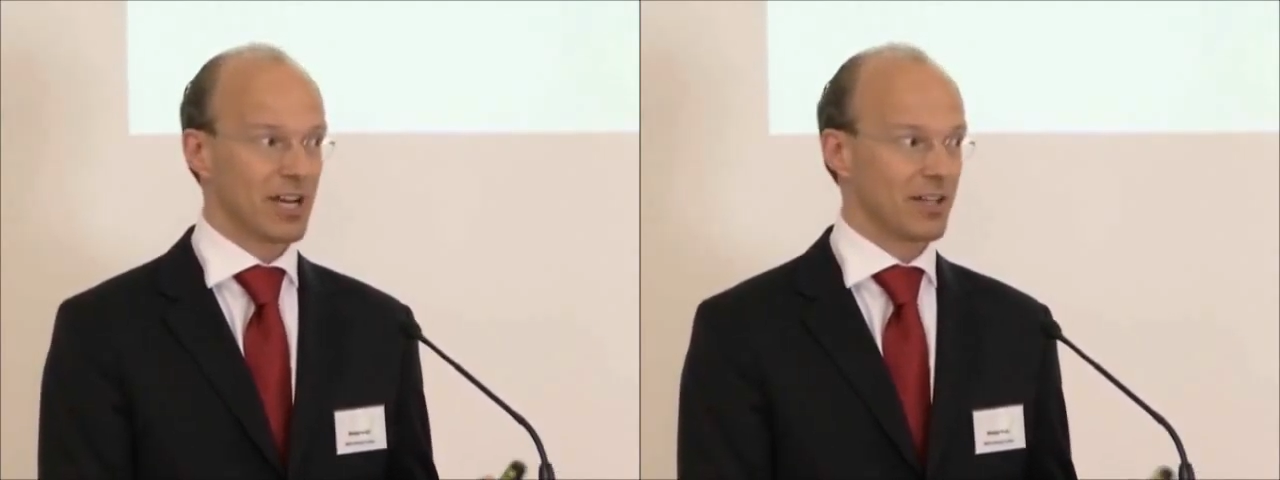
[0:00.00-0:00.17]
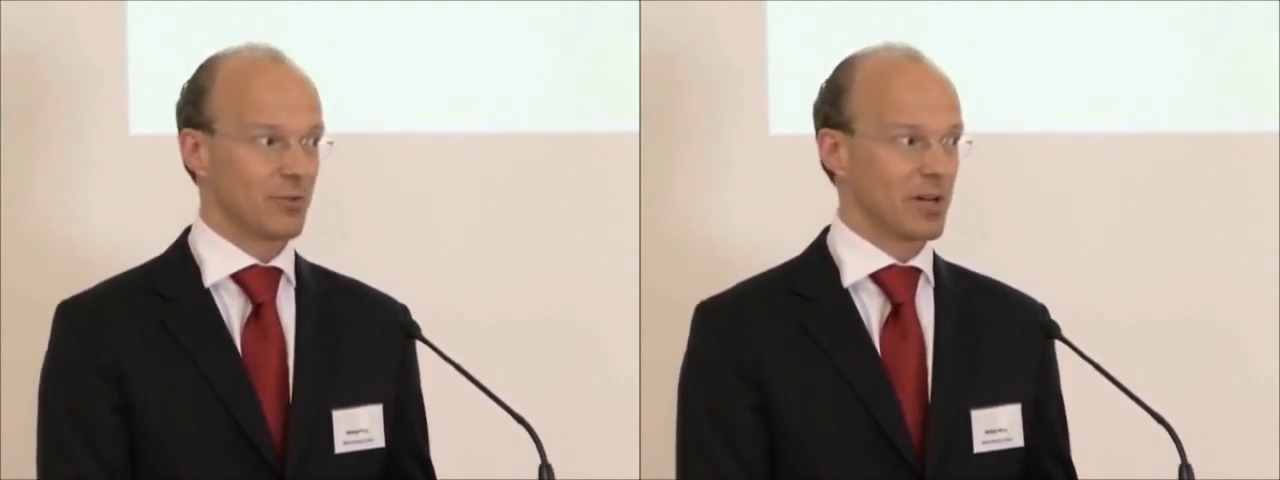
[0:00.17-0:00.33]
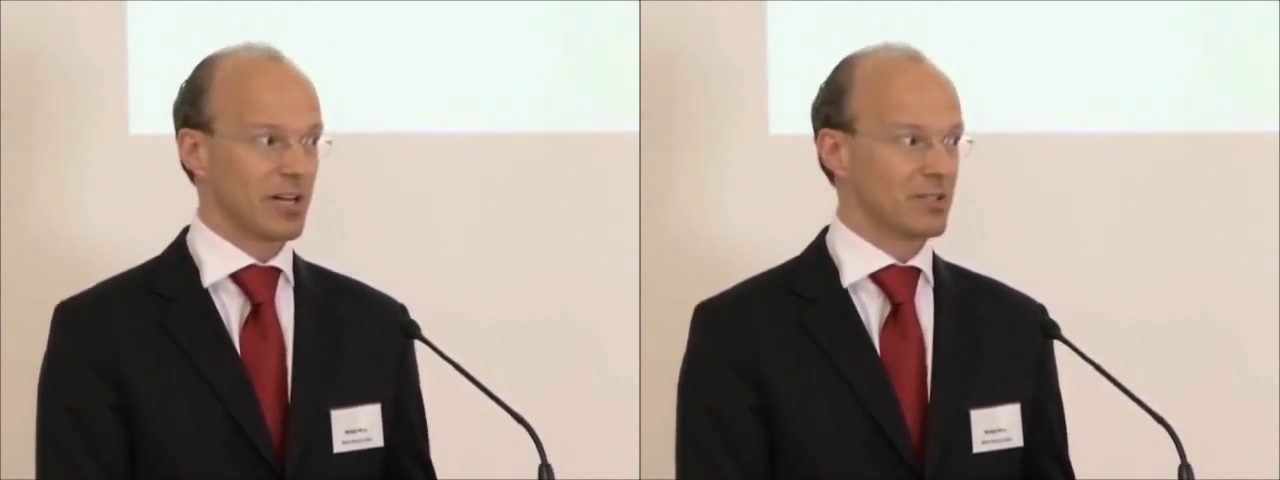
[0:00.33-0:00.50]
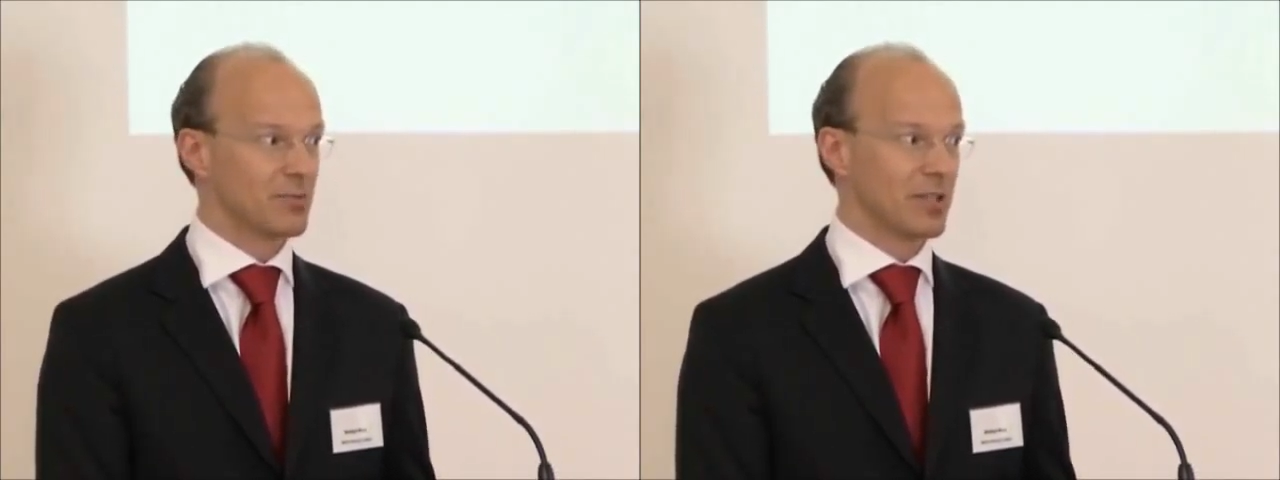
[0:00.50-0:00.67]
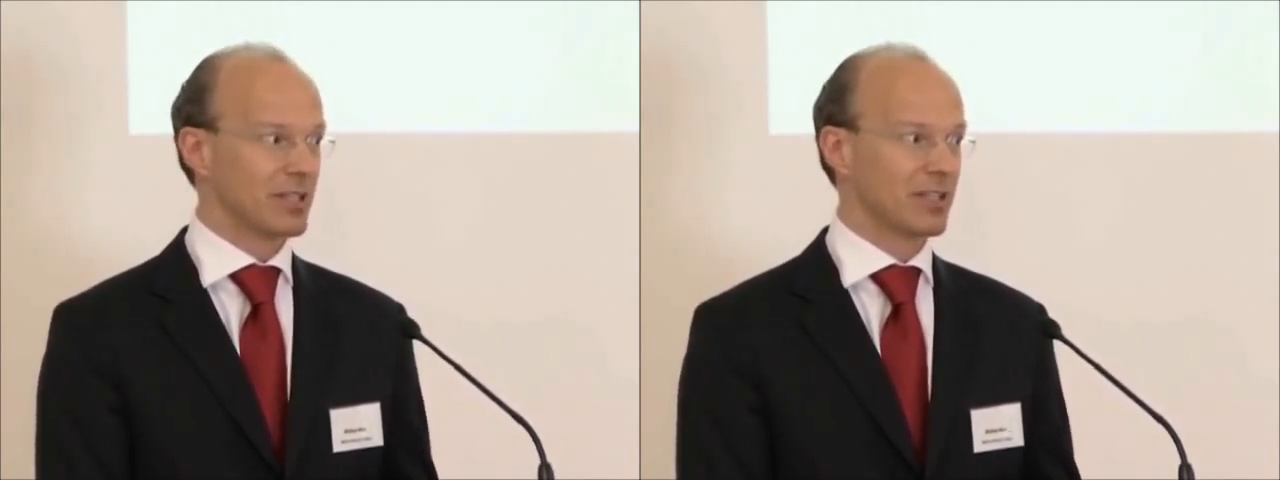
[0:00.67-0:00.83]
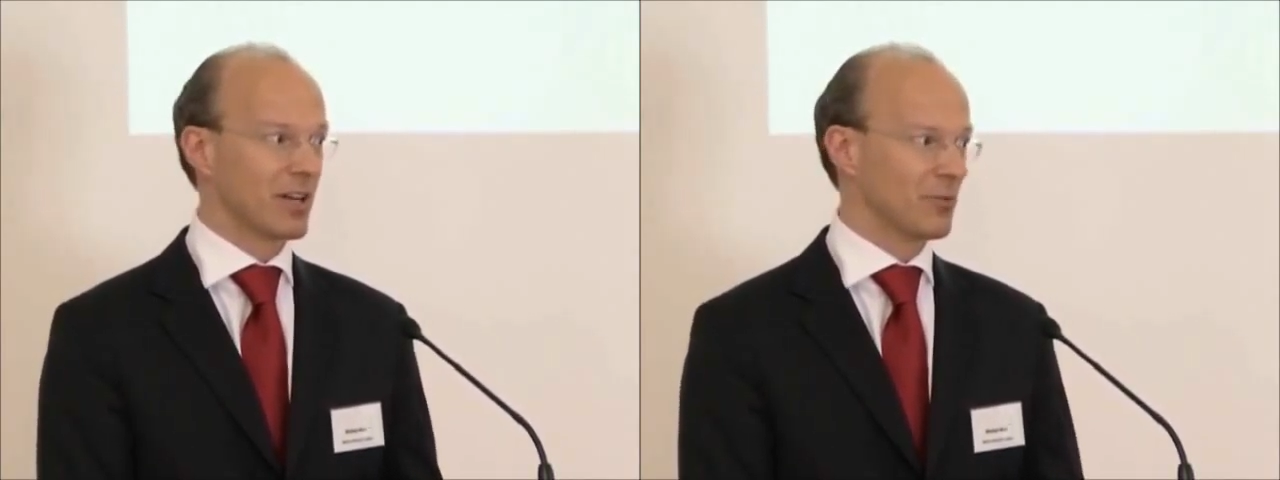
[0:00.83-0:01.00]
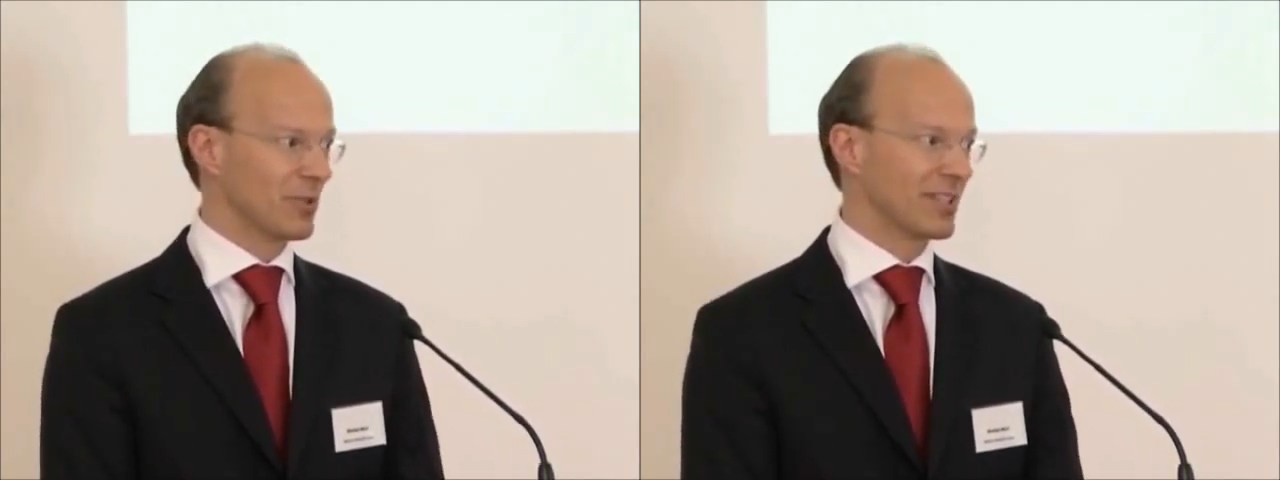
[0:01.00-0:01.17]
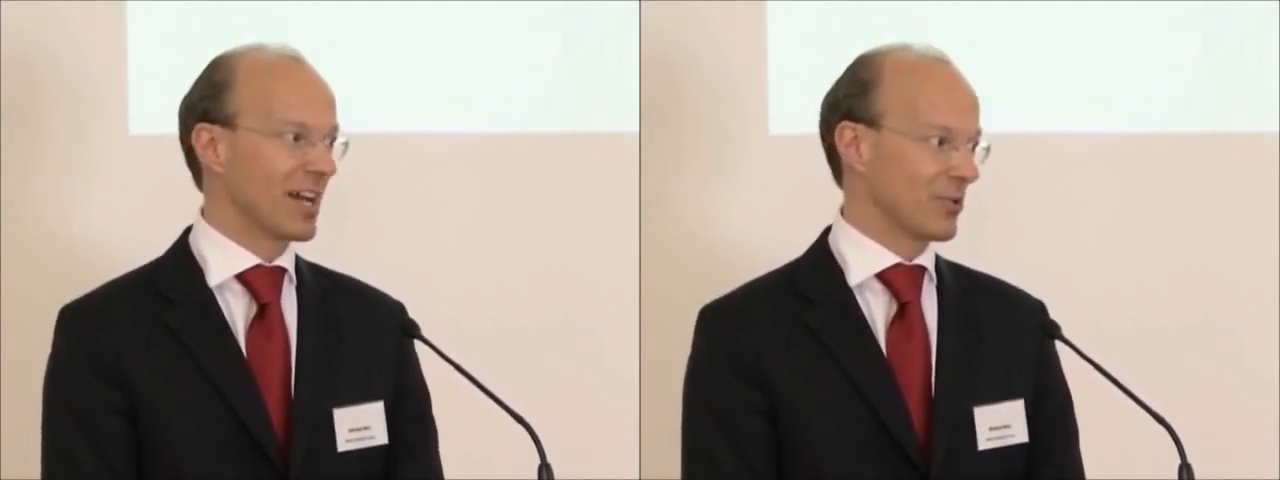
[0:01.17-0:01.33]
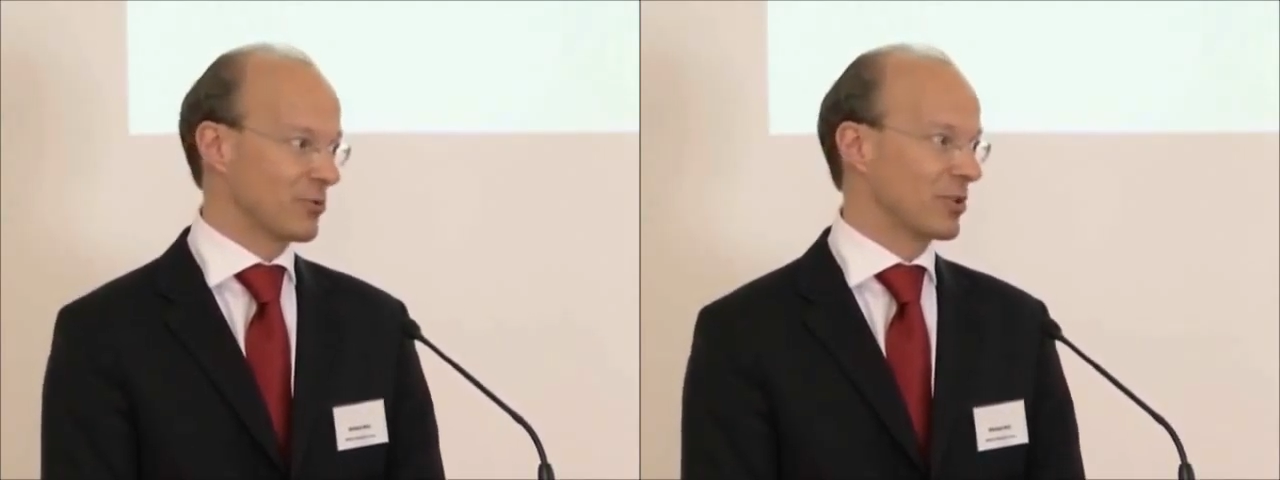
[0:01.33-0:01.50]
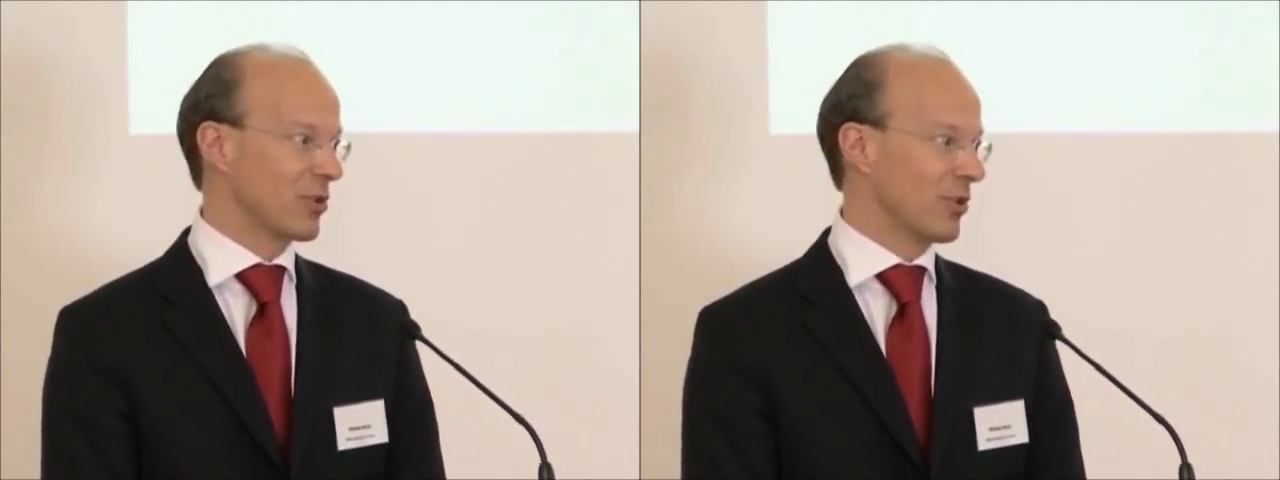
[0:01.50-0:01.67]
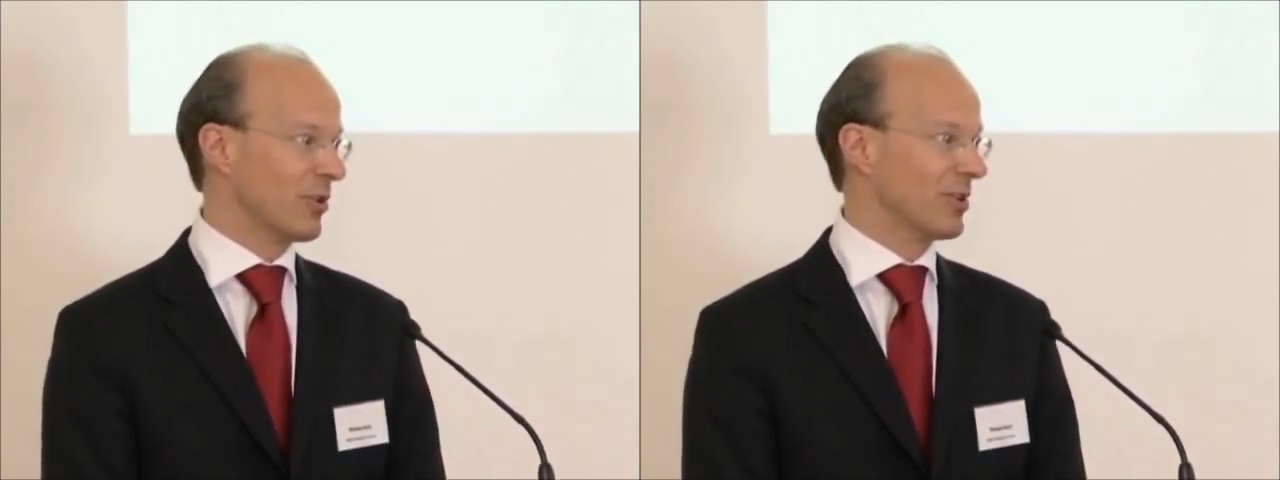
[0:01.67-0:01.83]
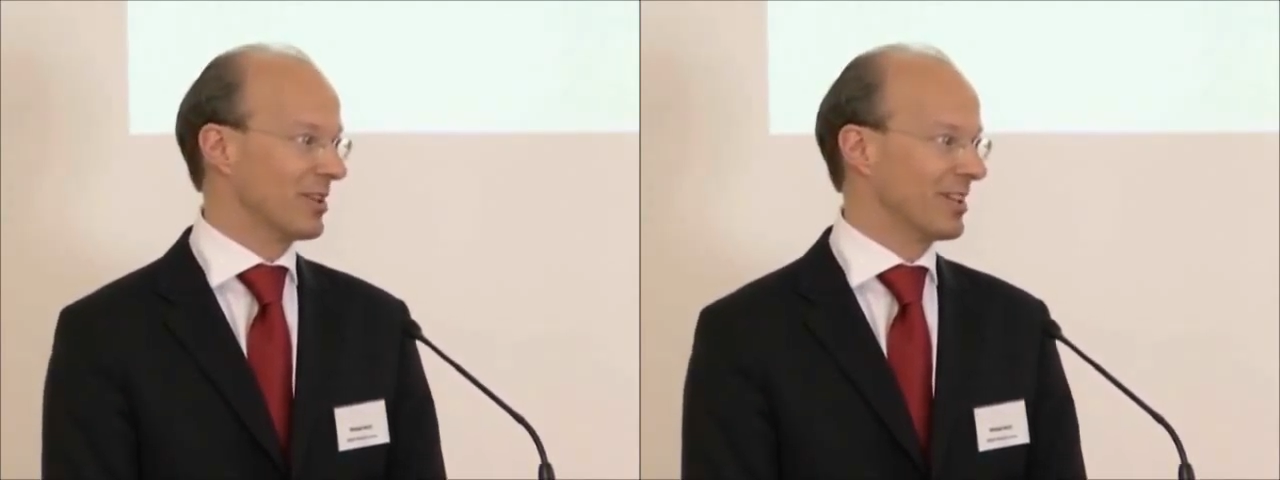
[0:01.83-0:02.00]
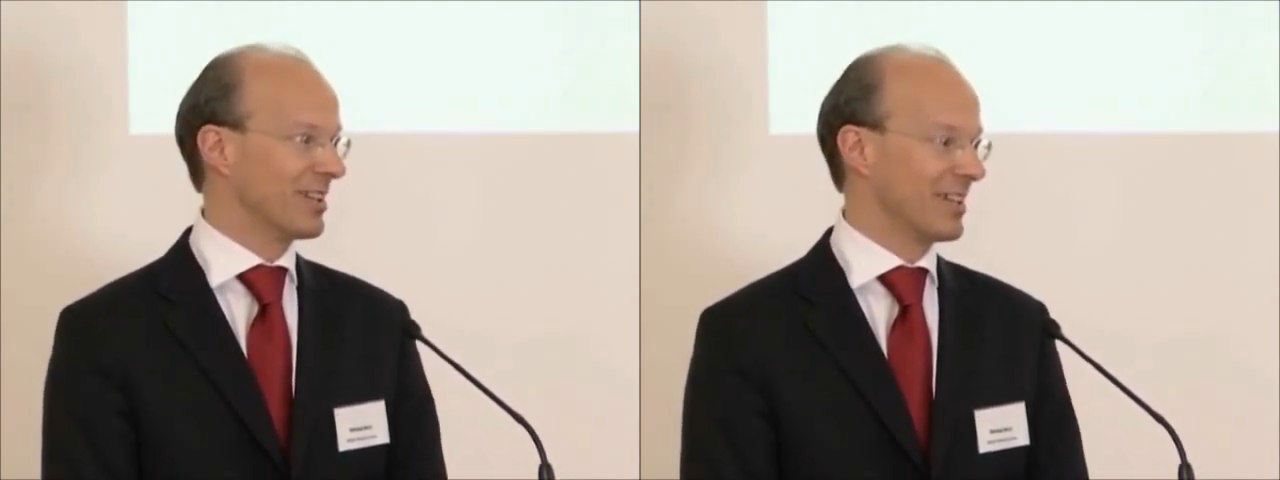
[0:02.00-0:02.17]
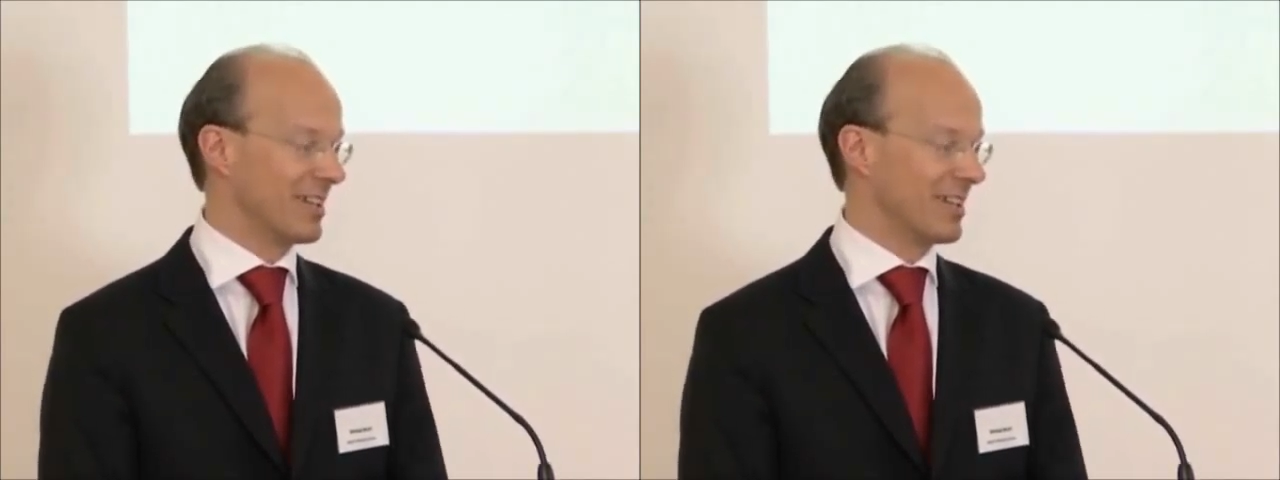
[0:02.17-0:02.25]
otherwise we can't recall the